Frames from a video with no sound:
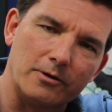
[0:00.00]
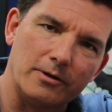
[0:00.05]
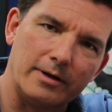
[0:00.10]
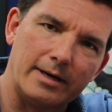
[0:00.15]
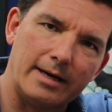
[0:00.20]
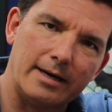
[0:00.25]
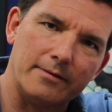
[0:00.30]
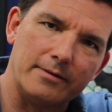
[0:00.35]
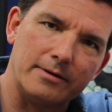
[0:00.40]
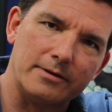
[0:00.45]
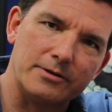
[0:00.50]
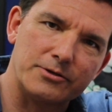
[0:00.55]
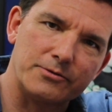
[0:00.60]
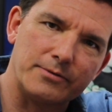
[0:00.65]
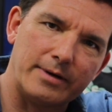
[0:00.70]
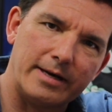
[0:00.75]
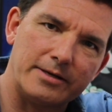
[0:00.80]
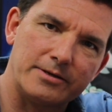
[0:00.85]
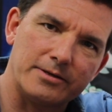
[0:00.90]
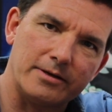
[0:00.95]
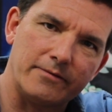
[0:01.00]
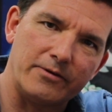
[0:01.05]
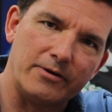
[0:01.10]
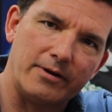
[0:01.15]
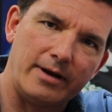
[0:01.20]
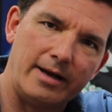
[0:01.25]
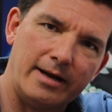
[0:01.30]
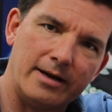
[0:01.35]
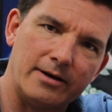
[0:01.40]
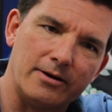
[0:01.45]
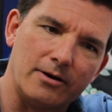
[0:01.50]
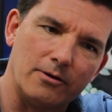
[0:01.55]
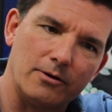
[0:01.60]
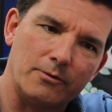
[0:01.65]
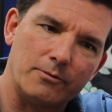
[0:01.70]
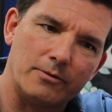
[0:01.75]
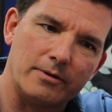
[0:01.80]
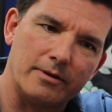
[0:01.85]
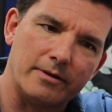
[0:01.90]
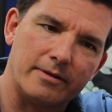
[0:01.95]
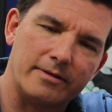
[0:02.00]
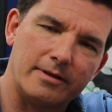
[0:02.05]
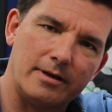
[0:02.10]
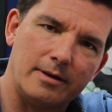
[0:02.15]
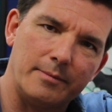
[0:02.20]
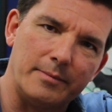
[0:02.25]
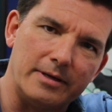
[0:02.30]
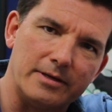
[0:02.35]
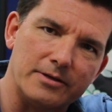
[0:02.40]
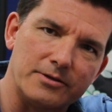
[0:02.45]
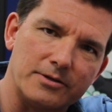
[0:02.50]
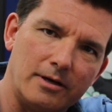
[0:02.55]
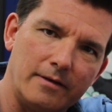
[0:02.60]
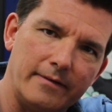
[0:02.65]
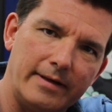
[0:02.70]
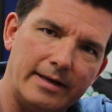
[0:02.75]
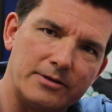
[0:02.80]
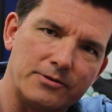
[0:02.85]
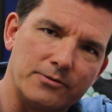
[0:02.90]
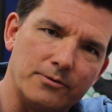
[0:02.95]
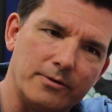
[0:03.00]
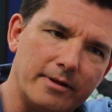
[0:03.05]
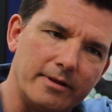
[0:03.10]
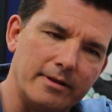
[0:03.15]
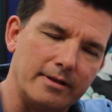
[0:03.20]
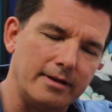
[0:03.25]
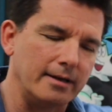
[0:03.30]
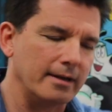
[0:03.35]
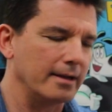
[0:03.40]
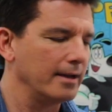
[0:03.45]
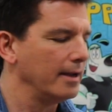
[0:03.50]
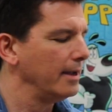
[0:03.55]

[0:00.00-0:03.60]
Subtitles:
Look how the straights of your hand are. Look where the thumb is, all that sort of thing.